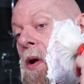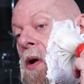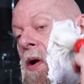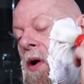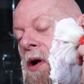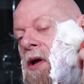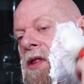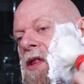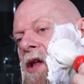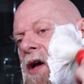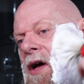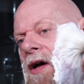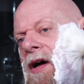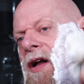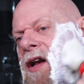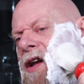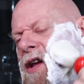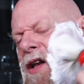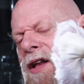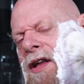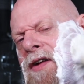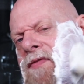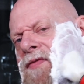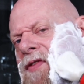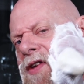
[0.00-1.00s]
I
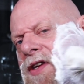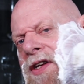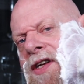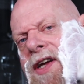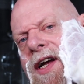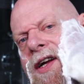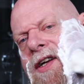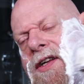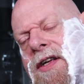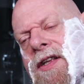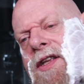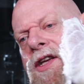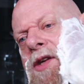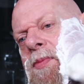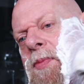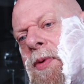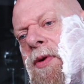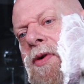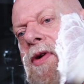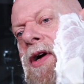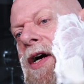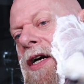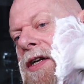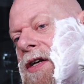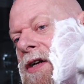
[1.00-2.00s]
love the scent of this
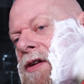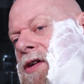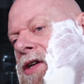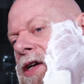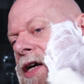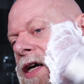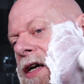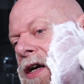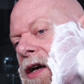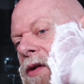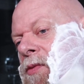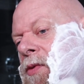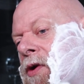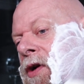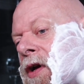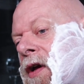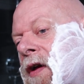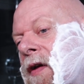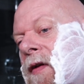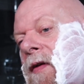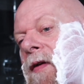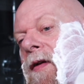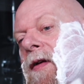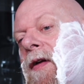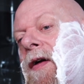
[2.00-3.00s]
Proraso sandalwood.
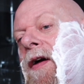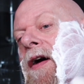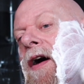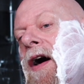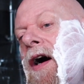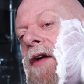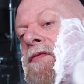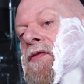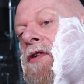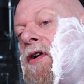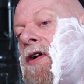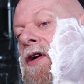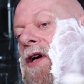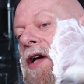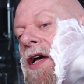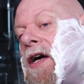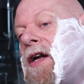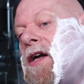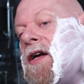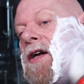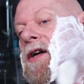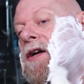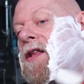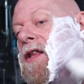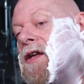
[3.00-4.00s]
I've got to get
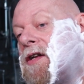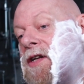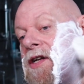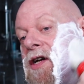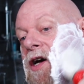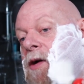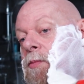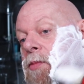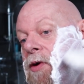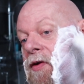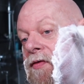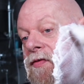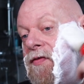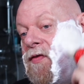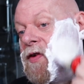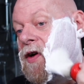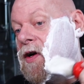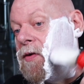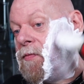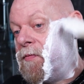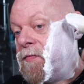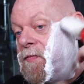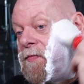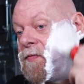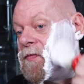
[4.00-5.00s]
another tub of
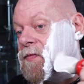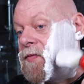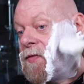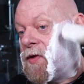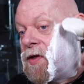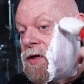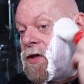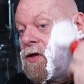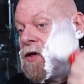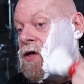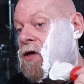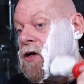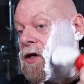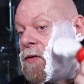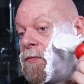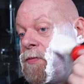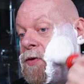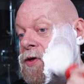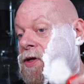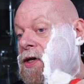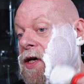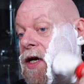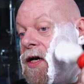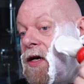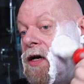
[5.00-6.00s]
Tobbs
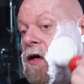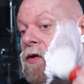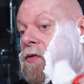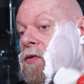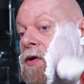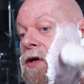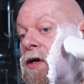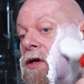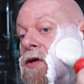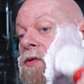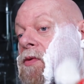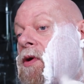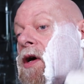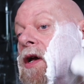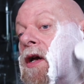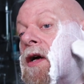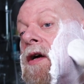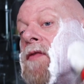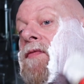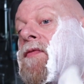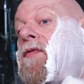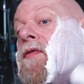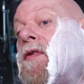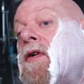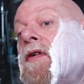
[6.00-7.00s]
sandalwood as well.
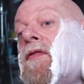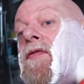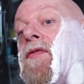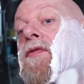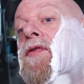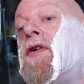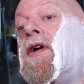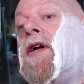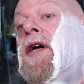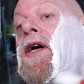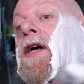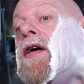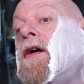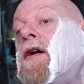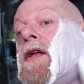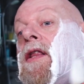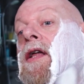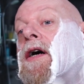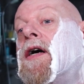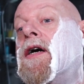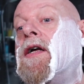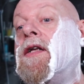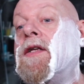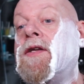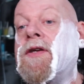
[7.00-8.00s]
I've run out of
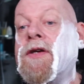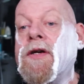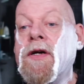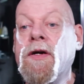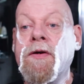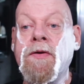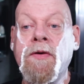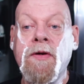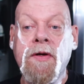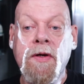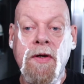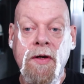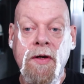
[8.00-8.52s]
that, so